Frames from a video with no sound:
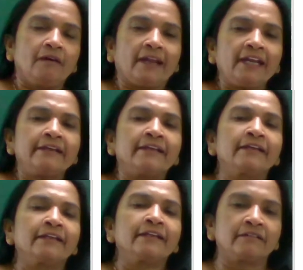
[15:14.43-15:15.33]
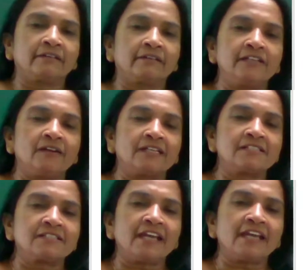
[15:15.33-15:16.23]
Right? Did you
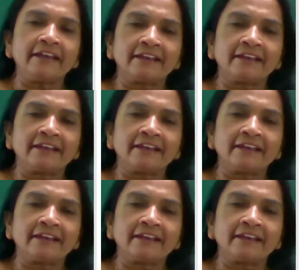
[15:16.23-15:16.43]
understand?